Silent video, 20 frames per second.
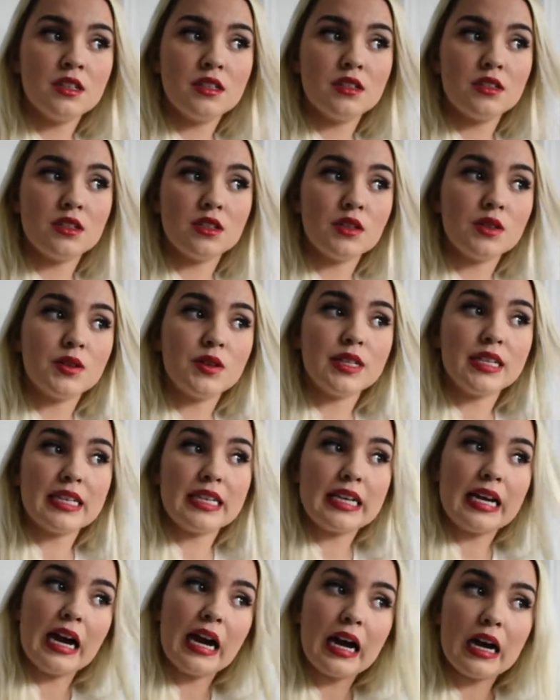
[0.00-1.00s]
So
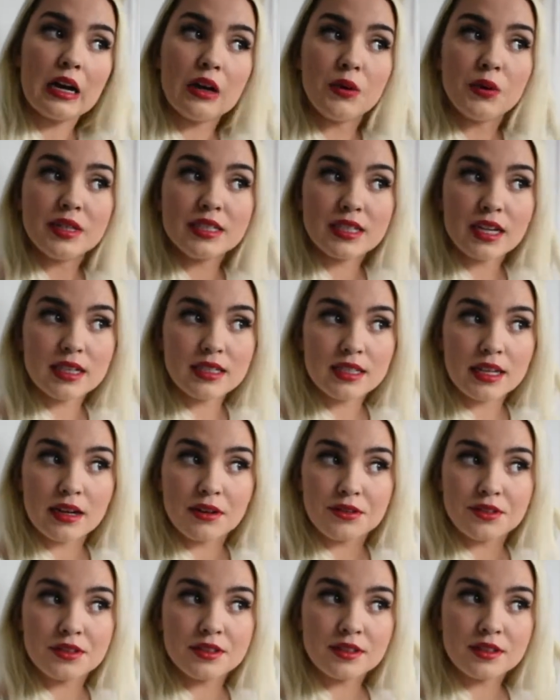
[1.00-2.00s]
yeah, always cut down.